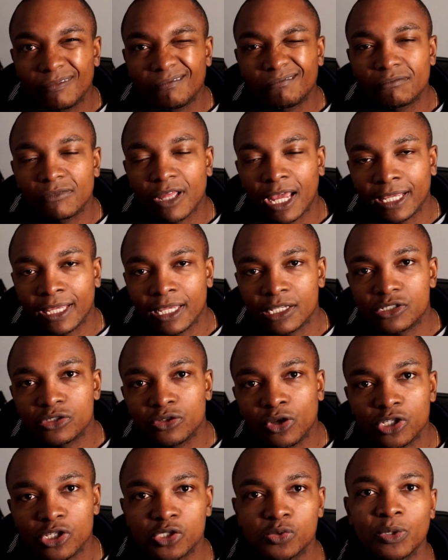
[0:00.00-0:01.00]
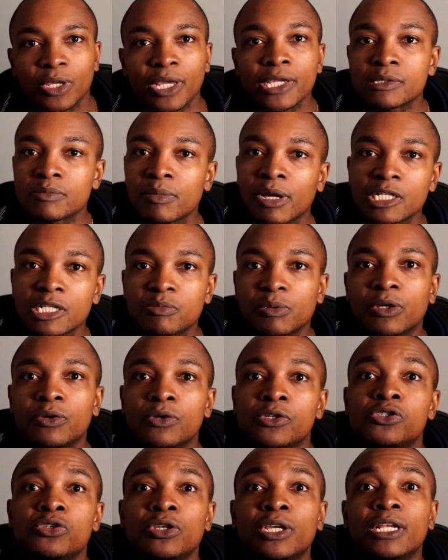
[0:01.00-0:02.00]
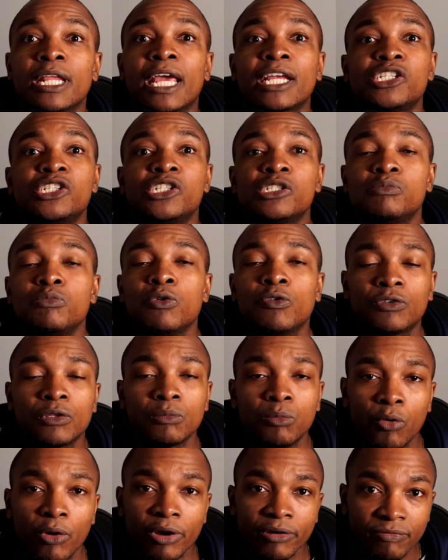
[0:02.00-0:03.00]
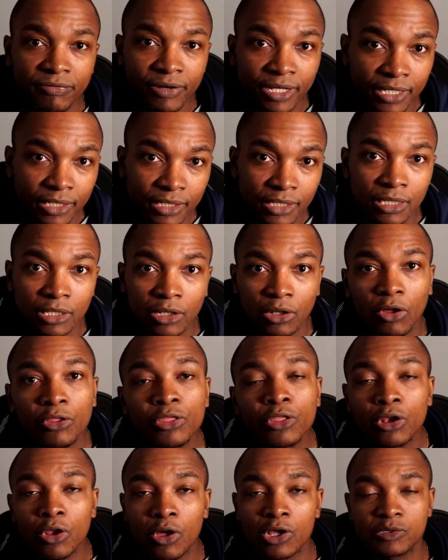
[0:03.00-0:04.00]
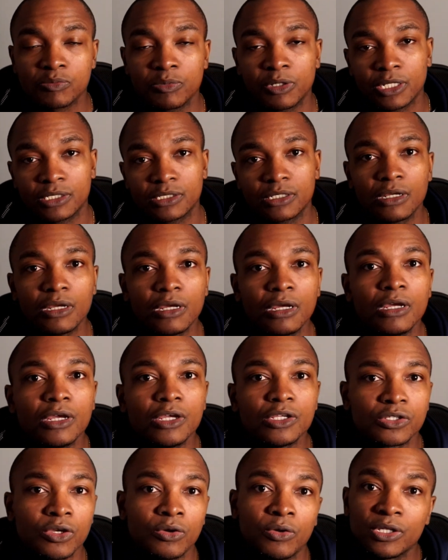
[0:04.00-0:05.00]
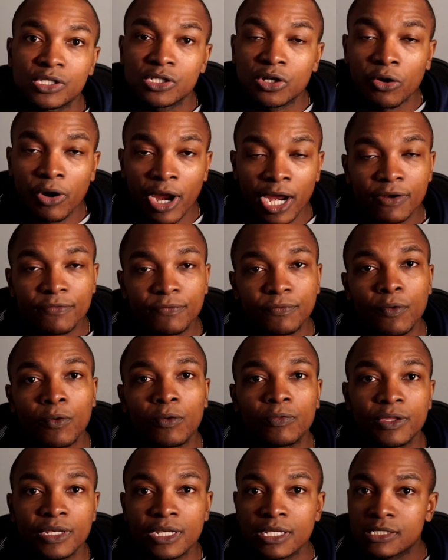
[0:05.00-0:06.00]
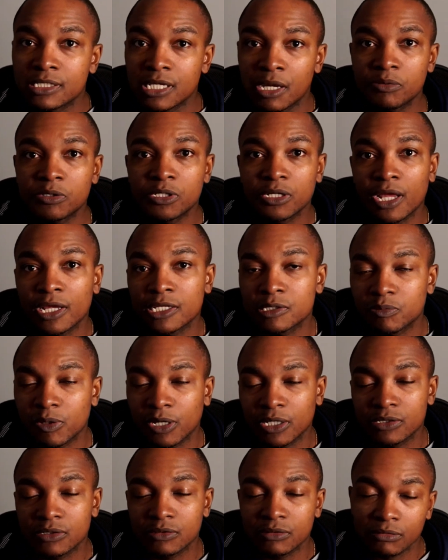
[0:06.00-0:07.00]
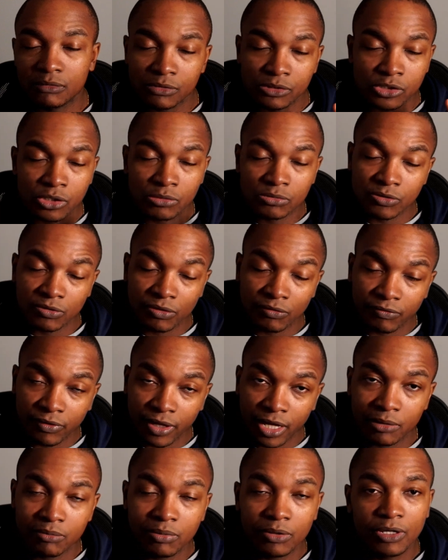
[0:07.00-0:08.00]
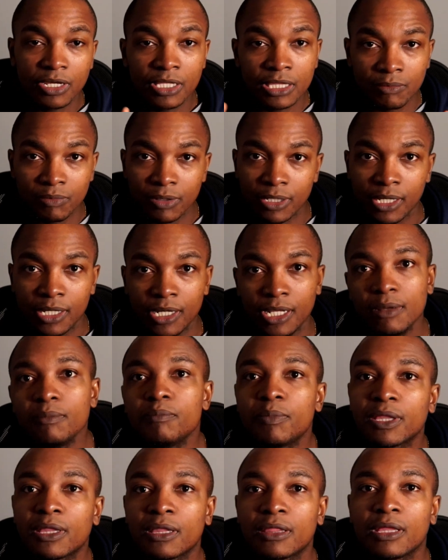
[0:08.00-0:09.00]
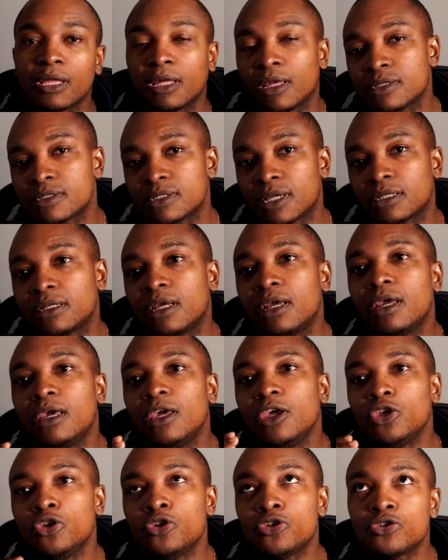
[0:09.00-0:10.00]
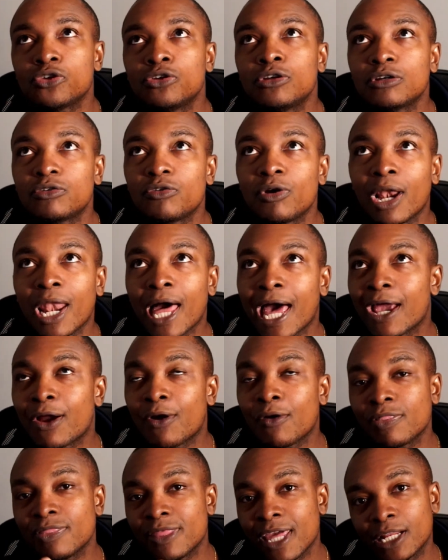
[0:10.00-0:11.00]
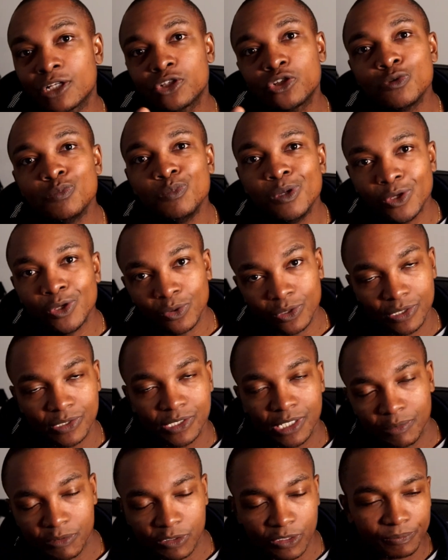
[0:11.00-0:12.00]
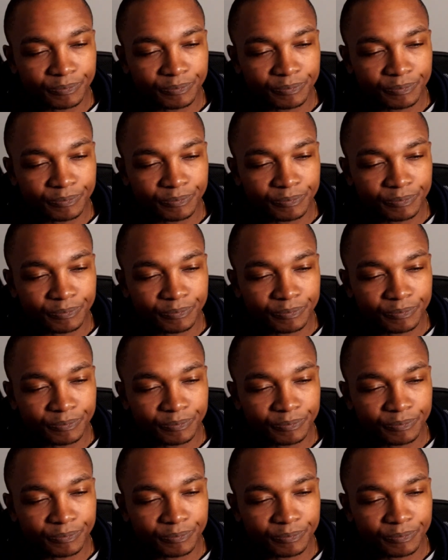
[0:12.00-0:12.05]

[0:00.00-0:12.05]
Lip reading: I guess, not swing as much because you can actually just move the ball and flick it in the last minute. So it's great for the deception aspects in terms of the vibe in the beginning, but the thing is that you shouldn't rely on that to be your deception.